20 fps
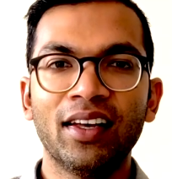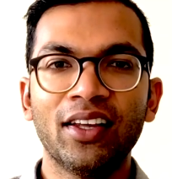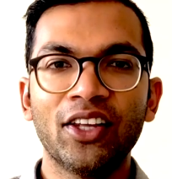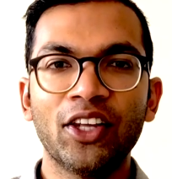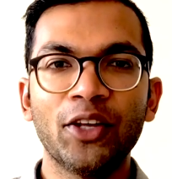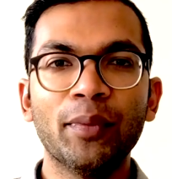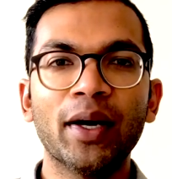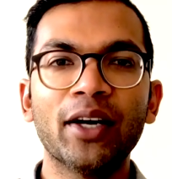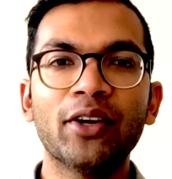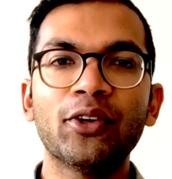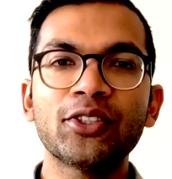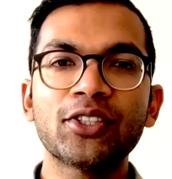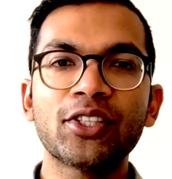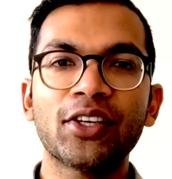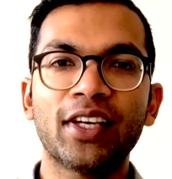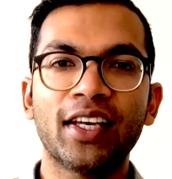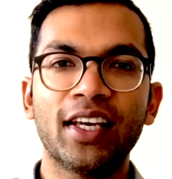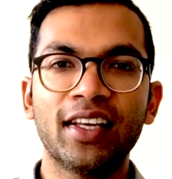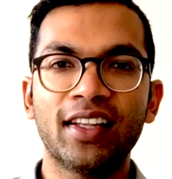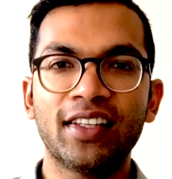You might also
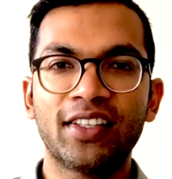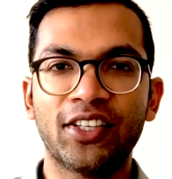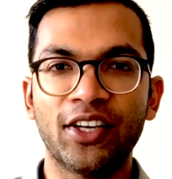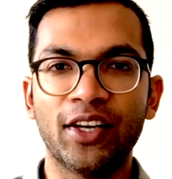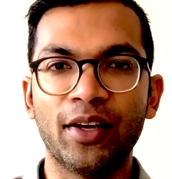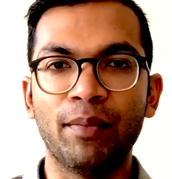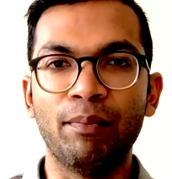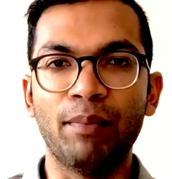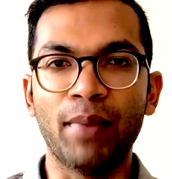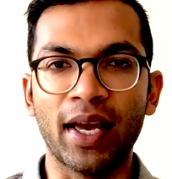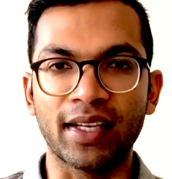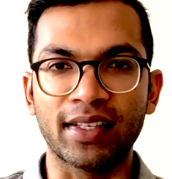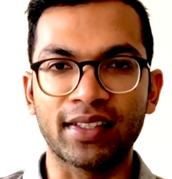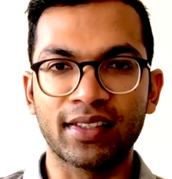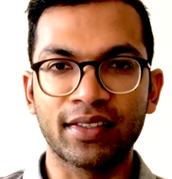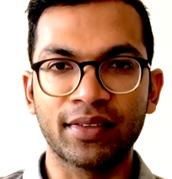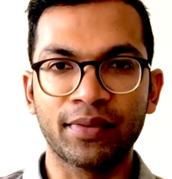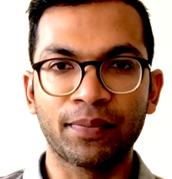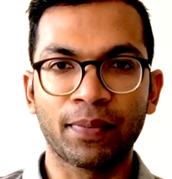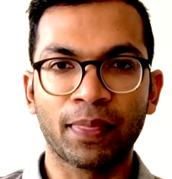hear the term
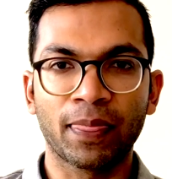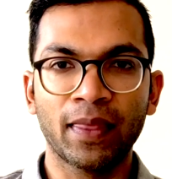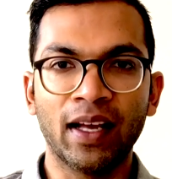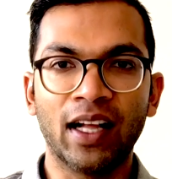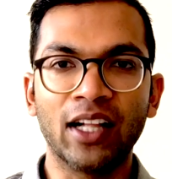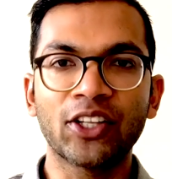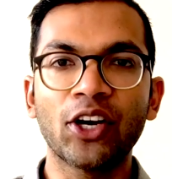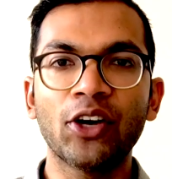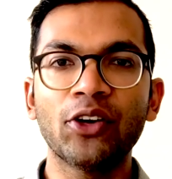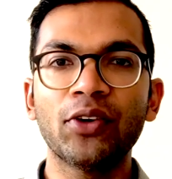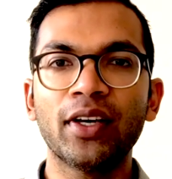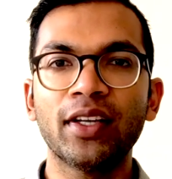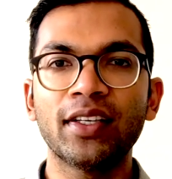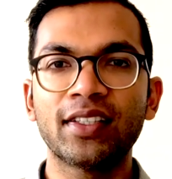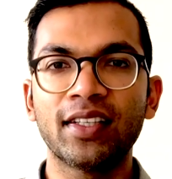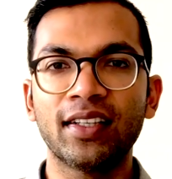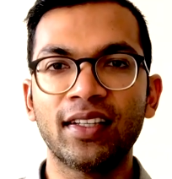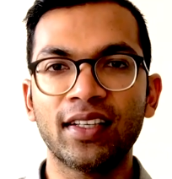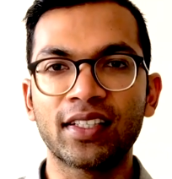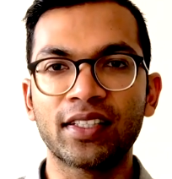METs. I'll go
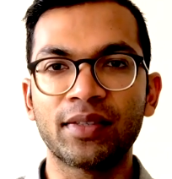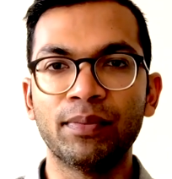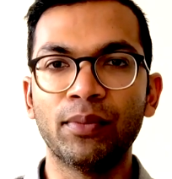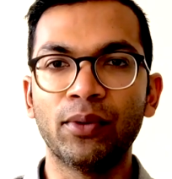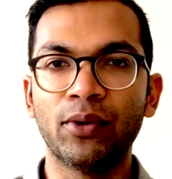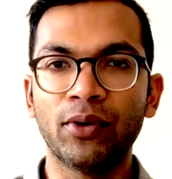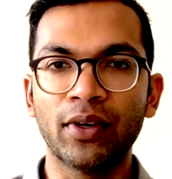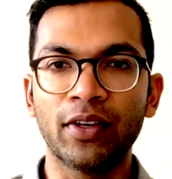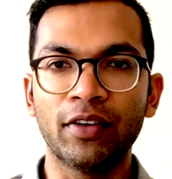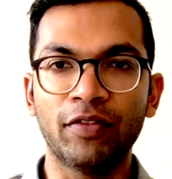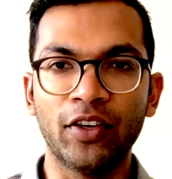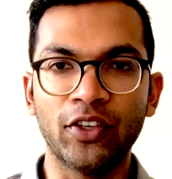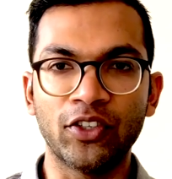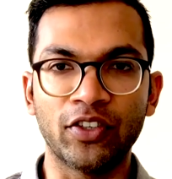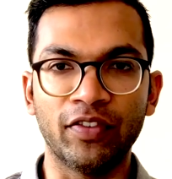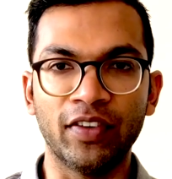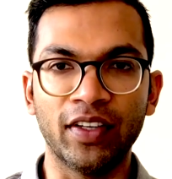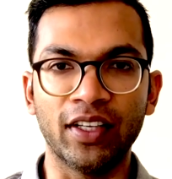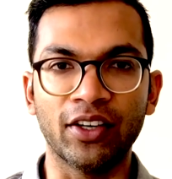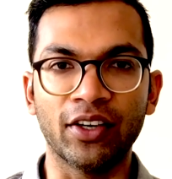into this more in
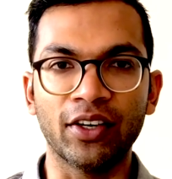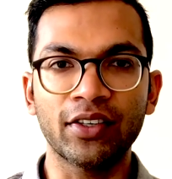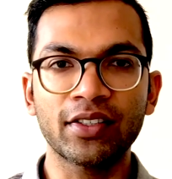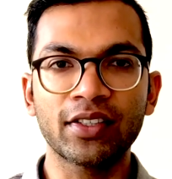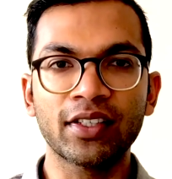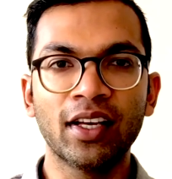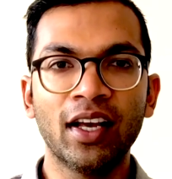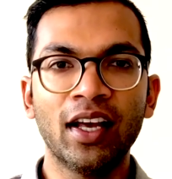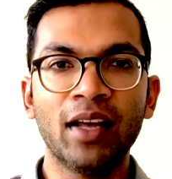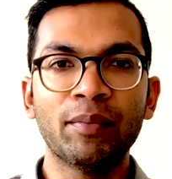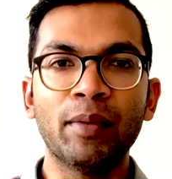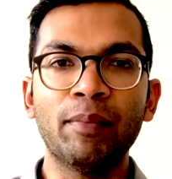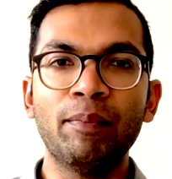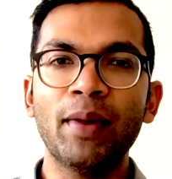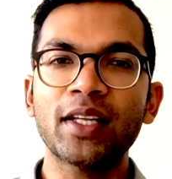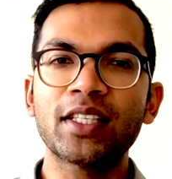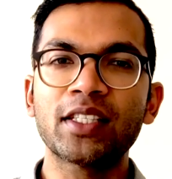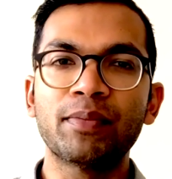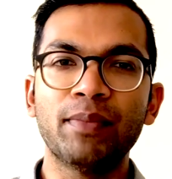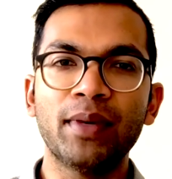future videos, but
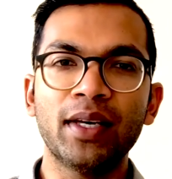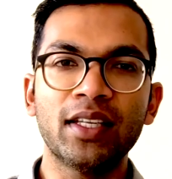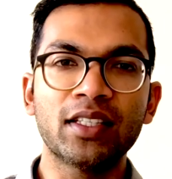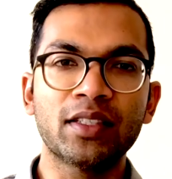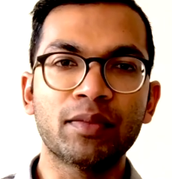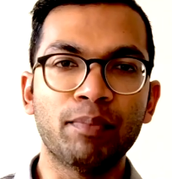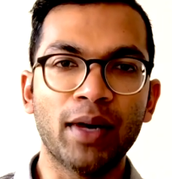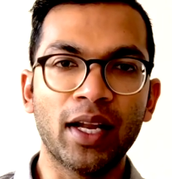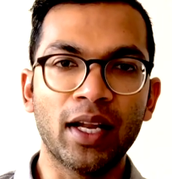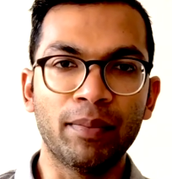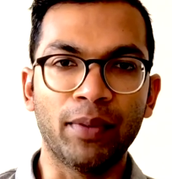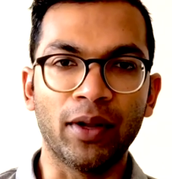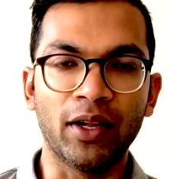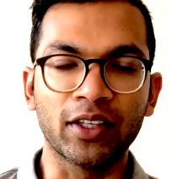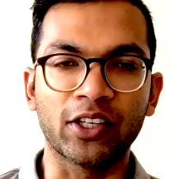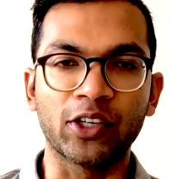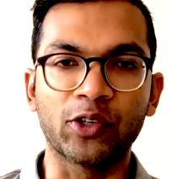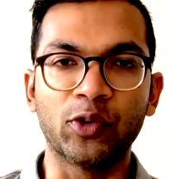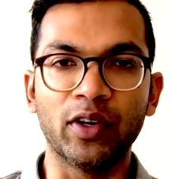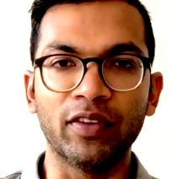METs means
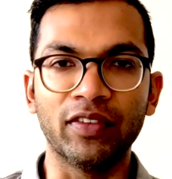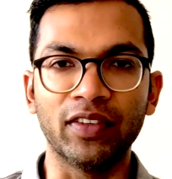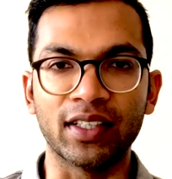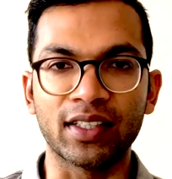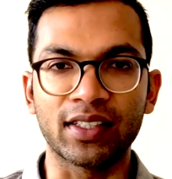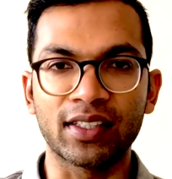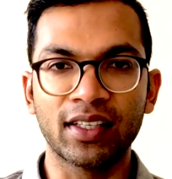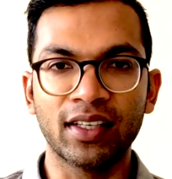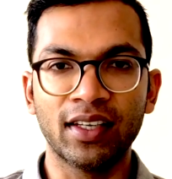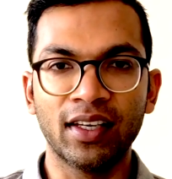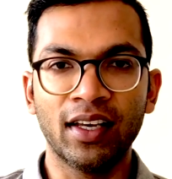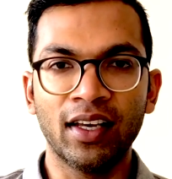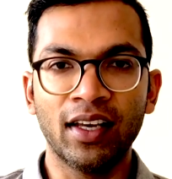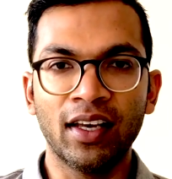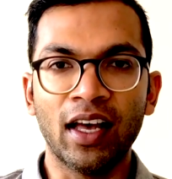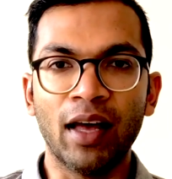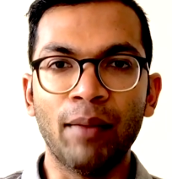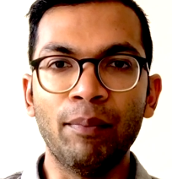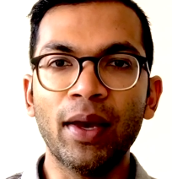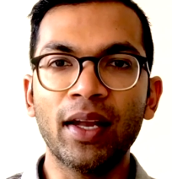metabolic equivalents.
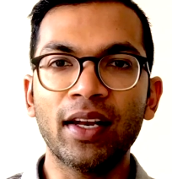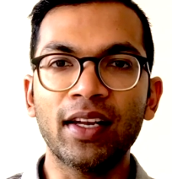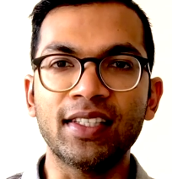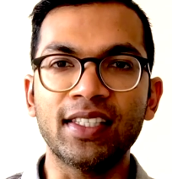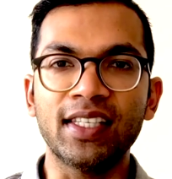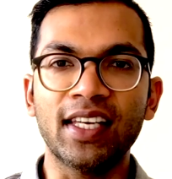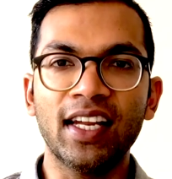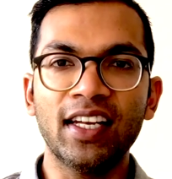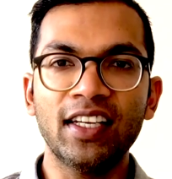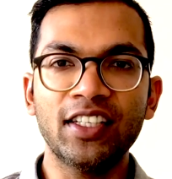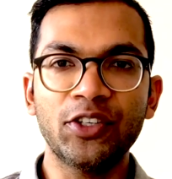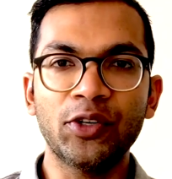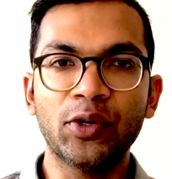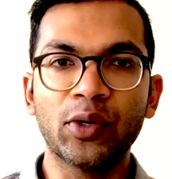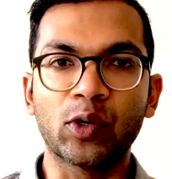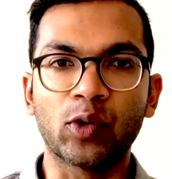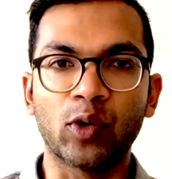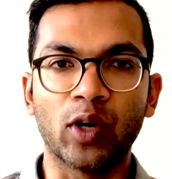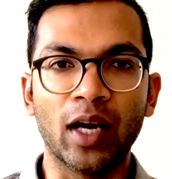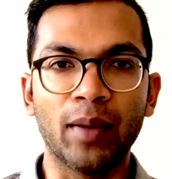A MET is the energy
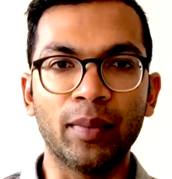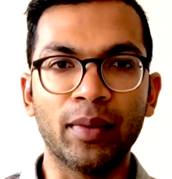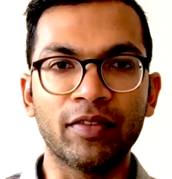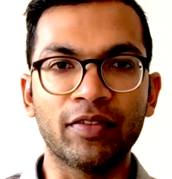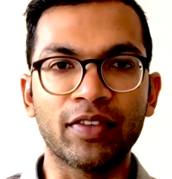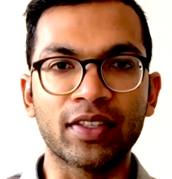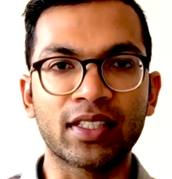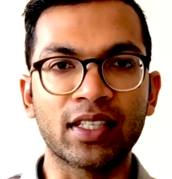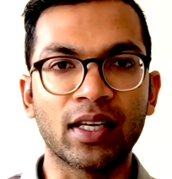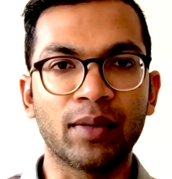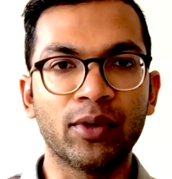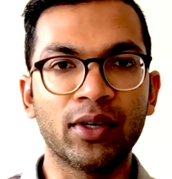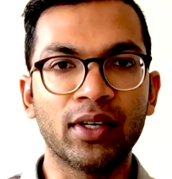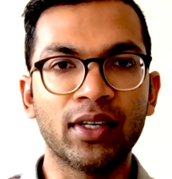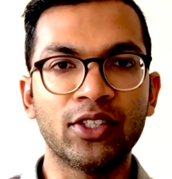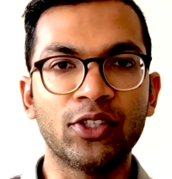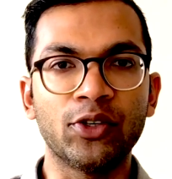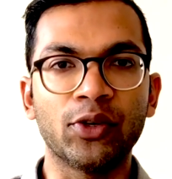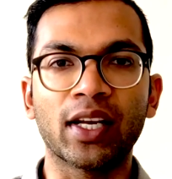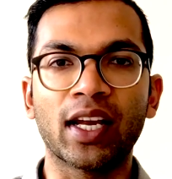requirement for someone
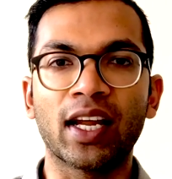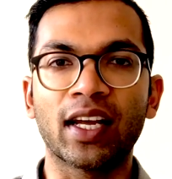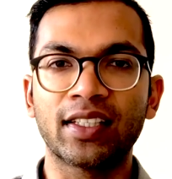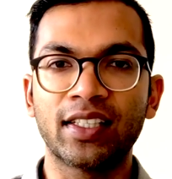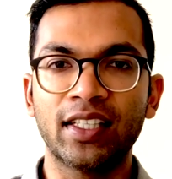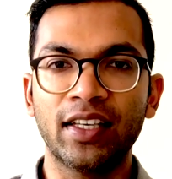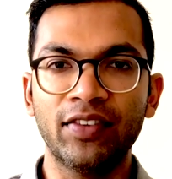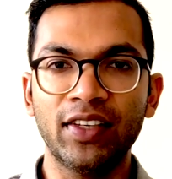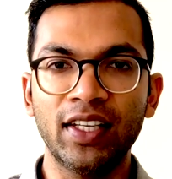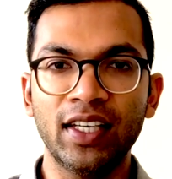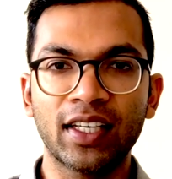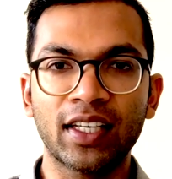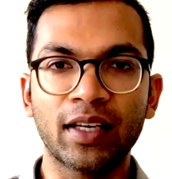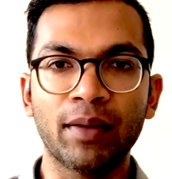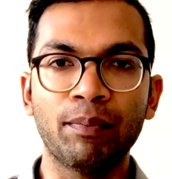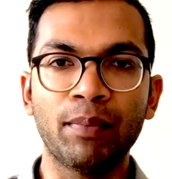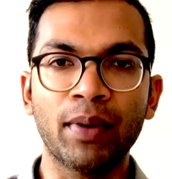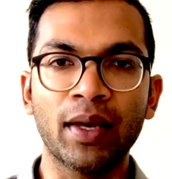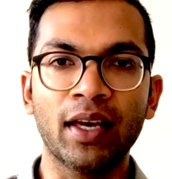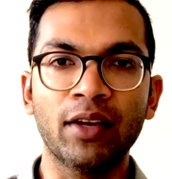doing an activity
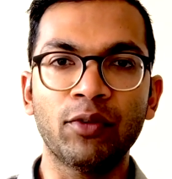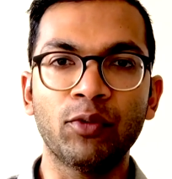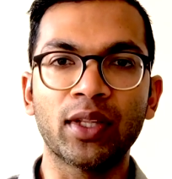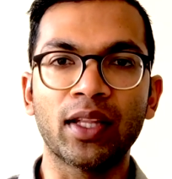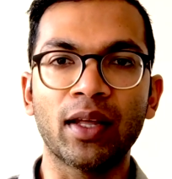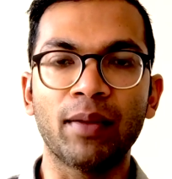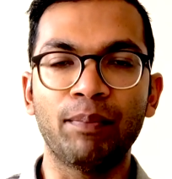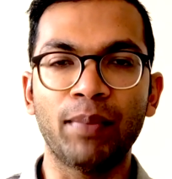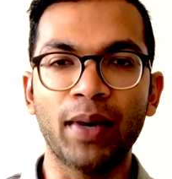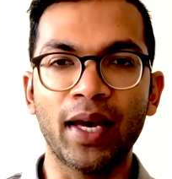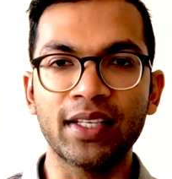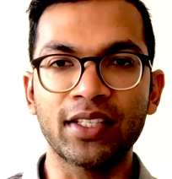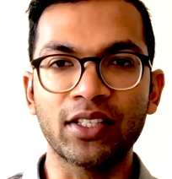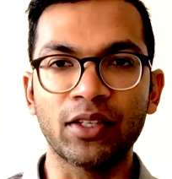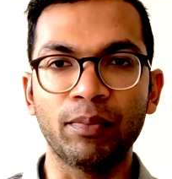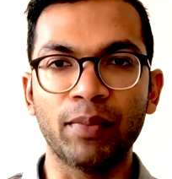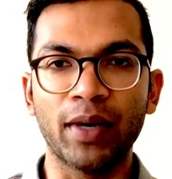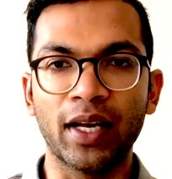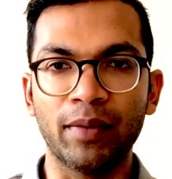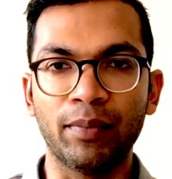compared with their basal
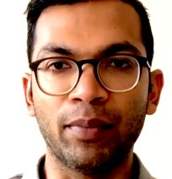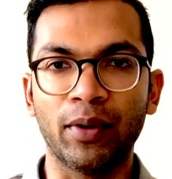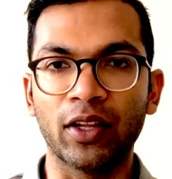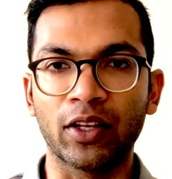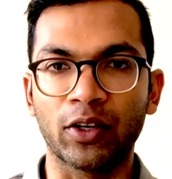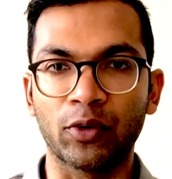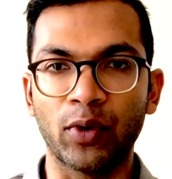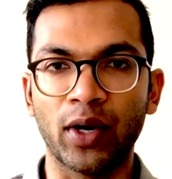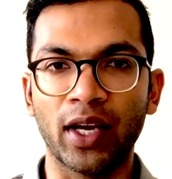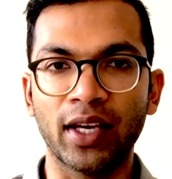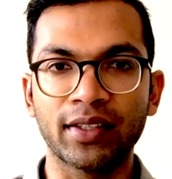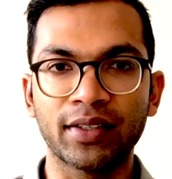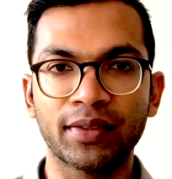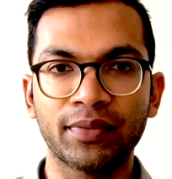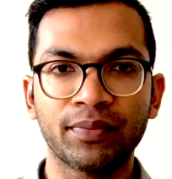metabolic rate.